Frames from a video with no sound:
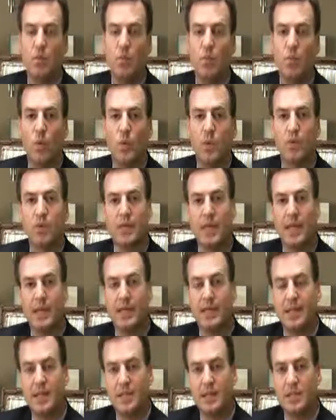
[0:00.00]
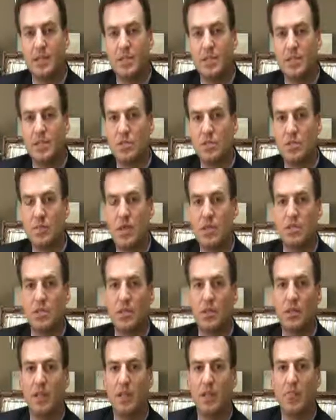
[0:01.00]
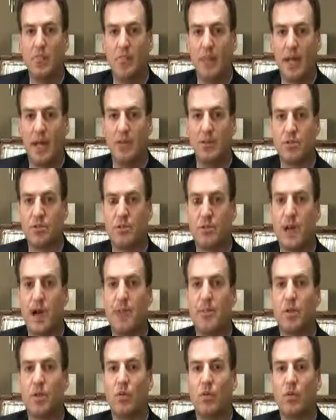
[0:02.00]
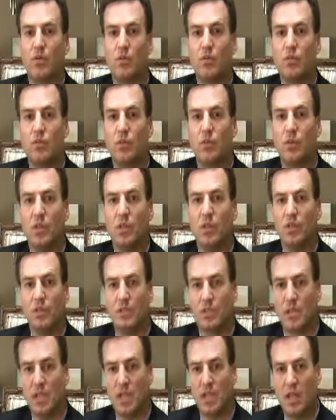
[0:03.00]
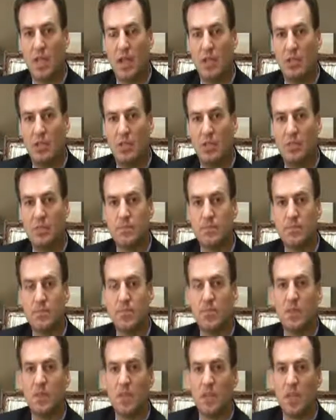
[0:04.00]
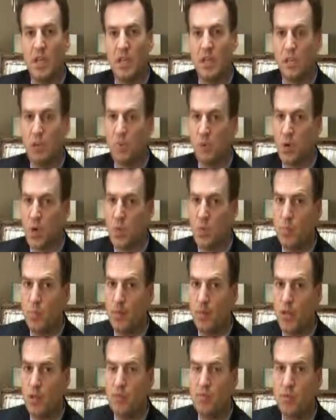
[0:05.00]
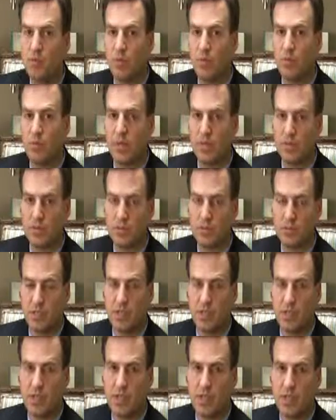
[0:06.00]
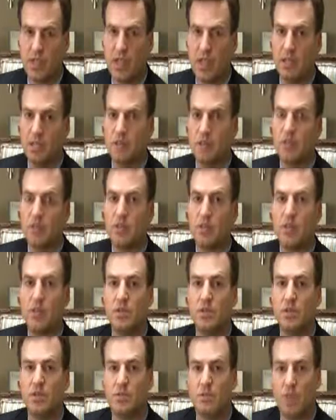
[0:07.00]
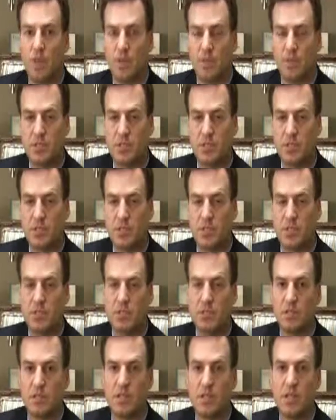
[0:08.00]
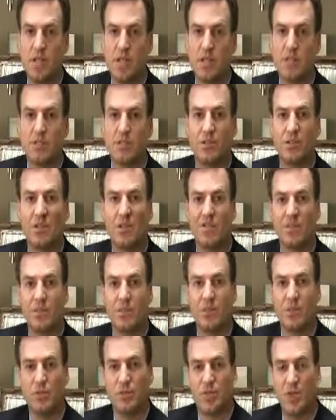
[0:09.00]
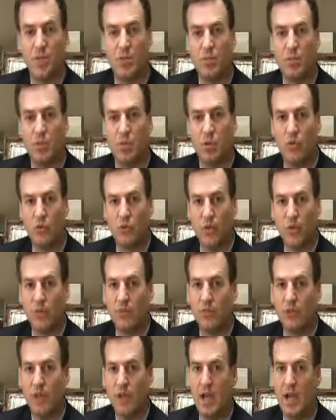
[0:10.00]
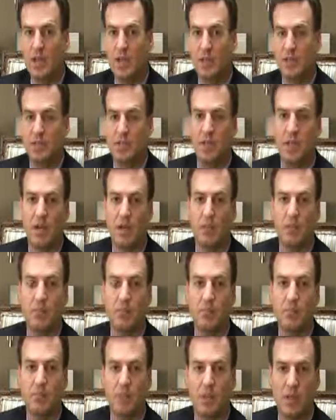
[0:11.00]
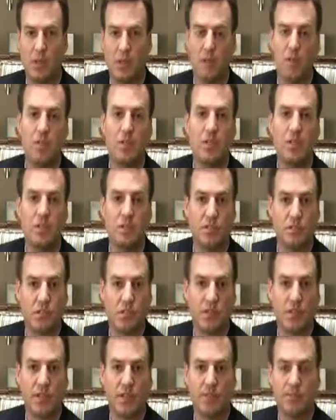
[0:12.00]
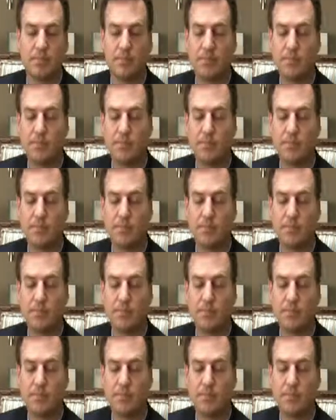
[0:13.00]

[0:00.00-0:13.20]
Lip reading: What the technique is basically microscopic removal of the skin cancer. It's appropriate for basal cell skin cancer, squamous cell skin cancer, and some of those other more rare varieties that I won't mention this evening.